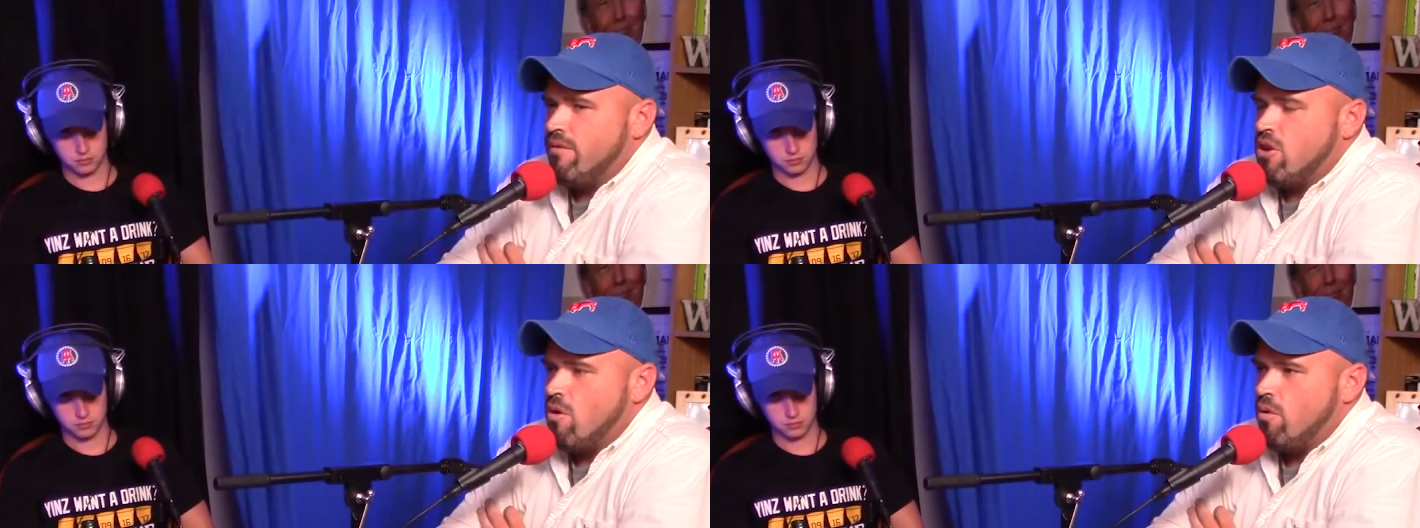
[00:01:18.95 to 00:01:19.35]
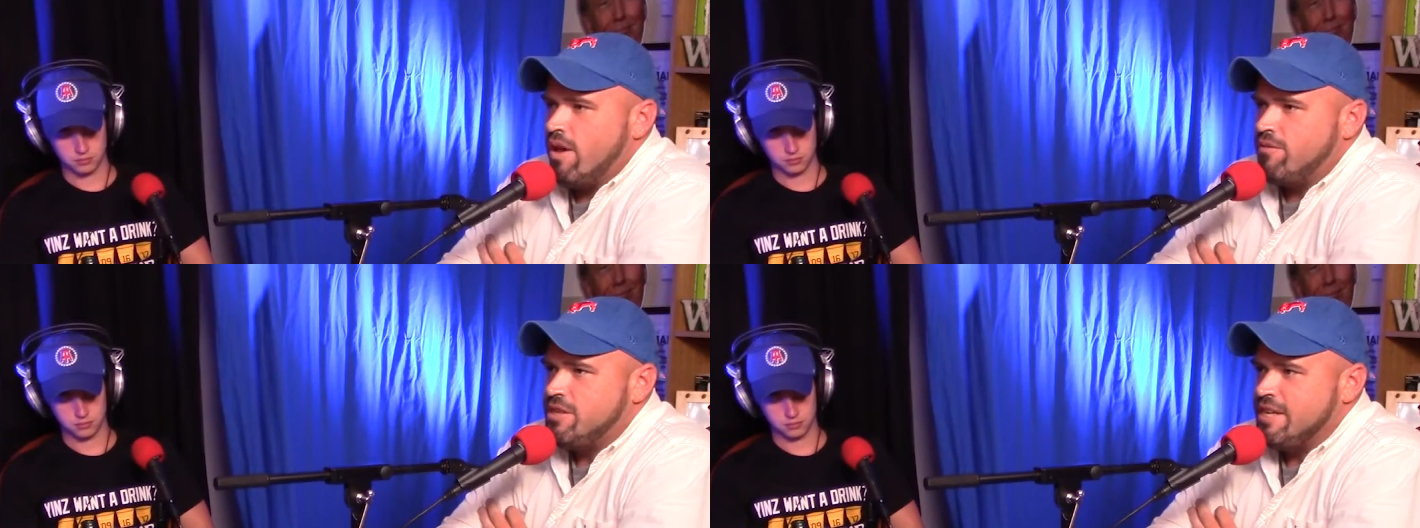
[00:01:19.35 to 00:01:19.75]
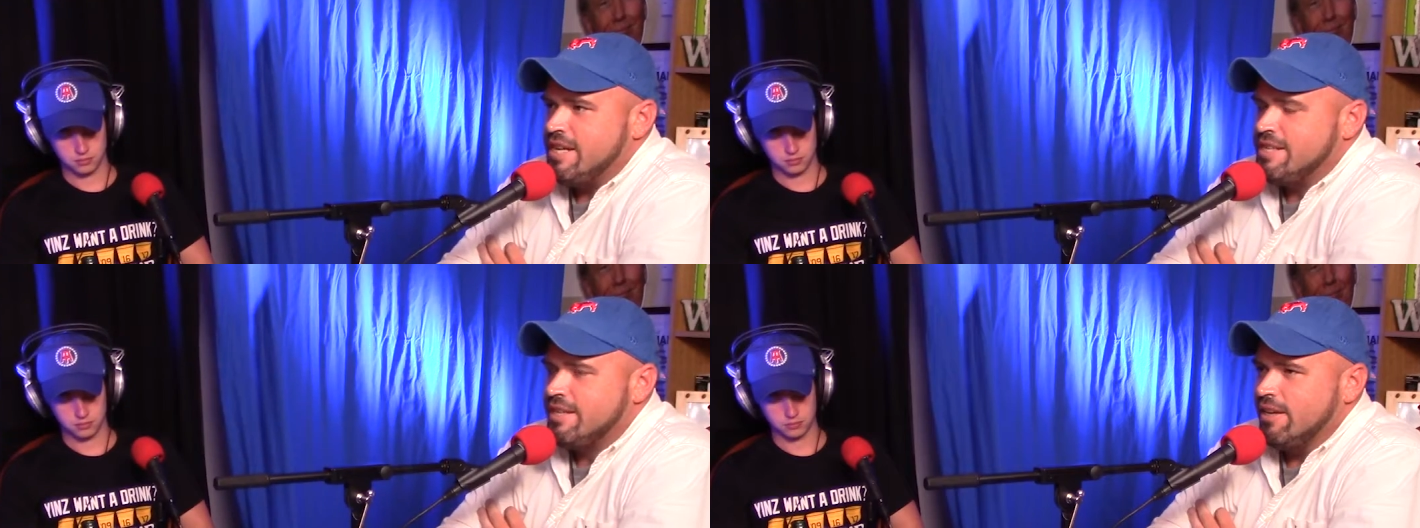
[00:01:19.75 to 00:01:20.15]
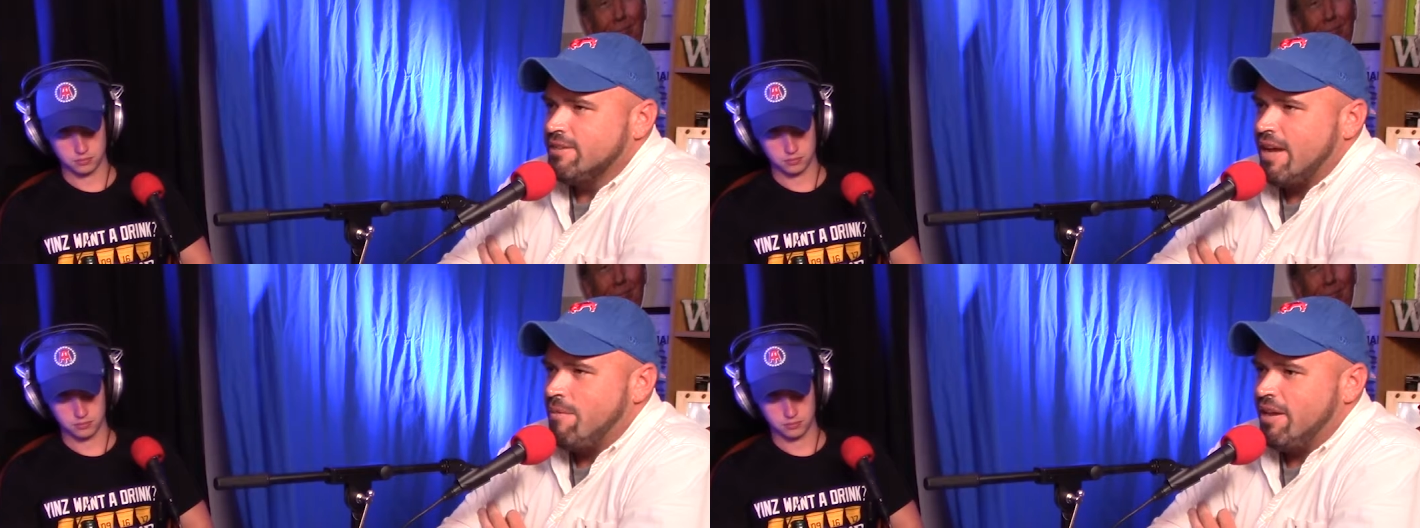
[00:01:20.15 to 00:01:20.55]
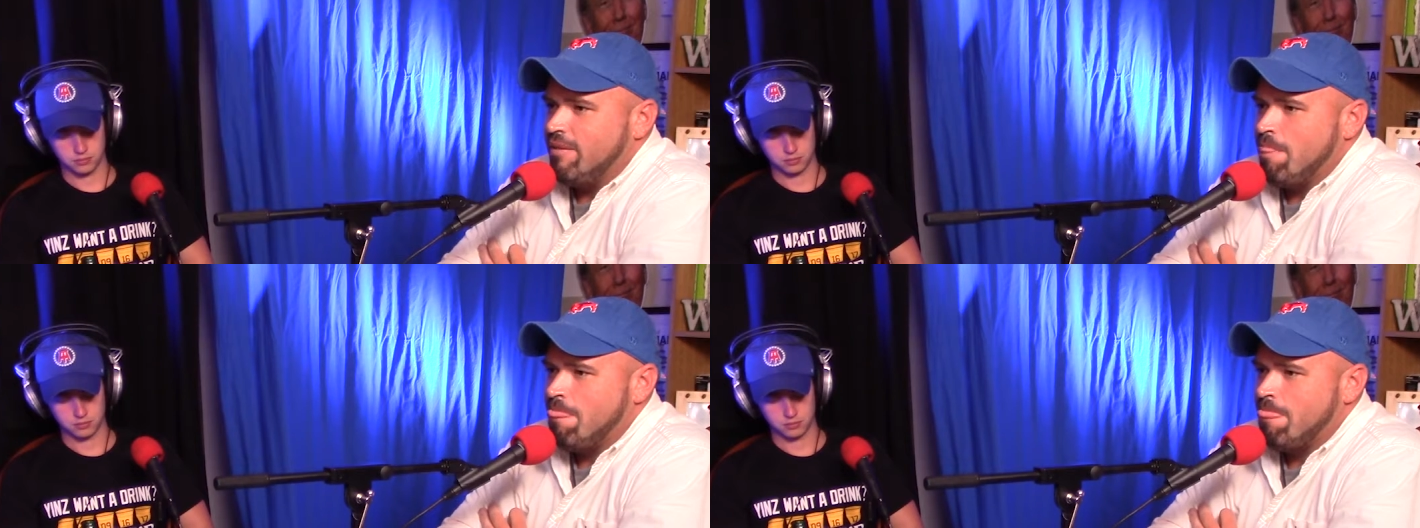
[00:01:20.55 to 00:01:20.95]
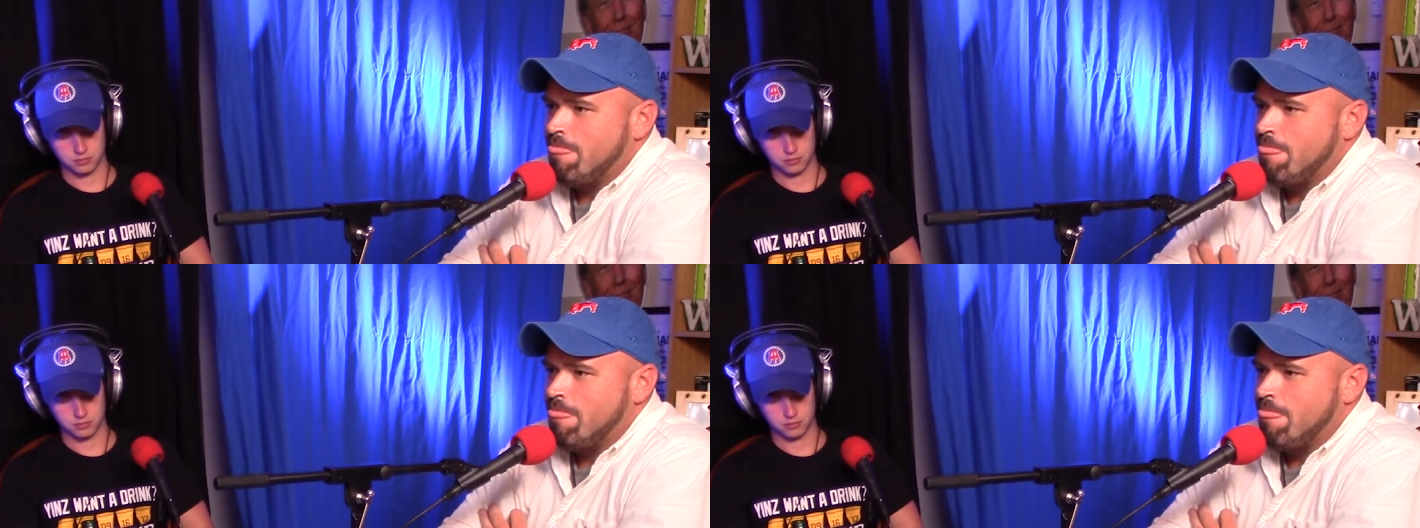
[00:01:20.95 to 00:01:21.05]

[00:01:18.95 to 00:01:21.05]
Speaker 1: even know if she is guilty. I mean,